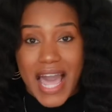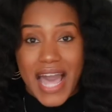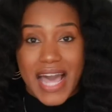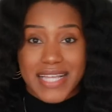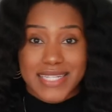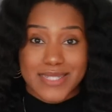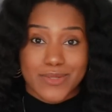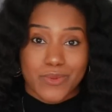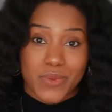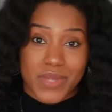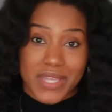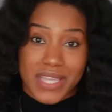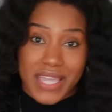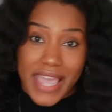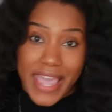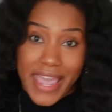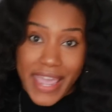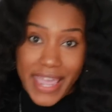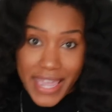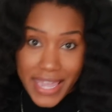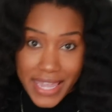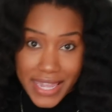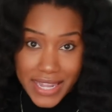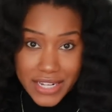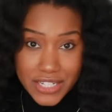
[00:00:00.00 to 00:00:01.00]
as we
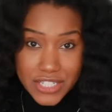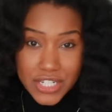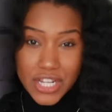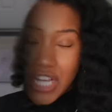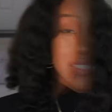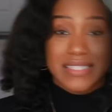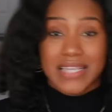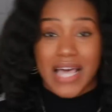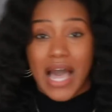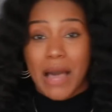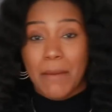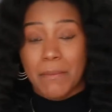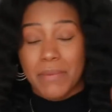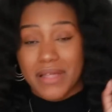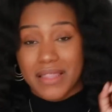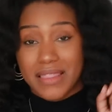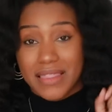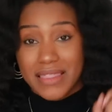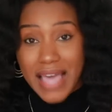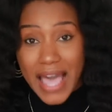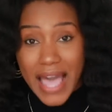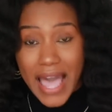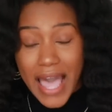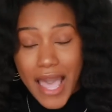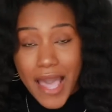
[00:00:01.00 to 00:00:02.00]
age. On top of
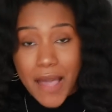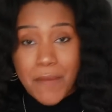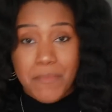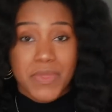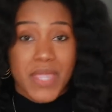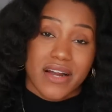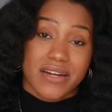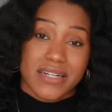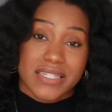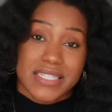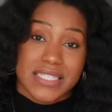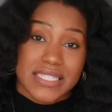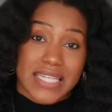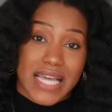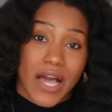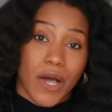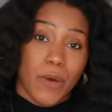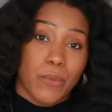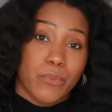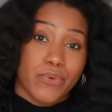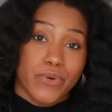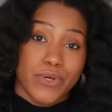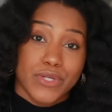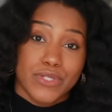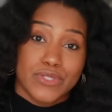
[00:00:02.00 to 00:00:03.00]
that, our
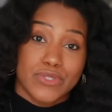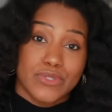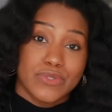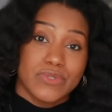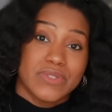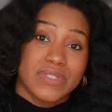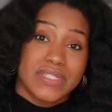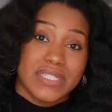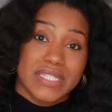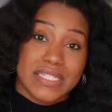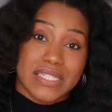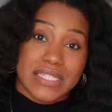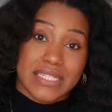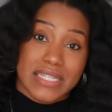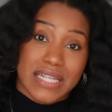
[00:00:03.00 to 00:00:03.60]
scalp produces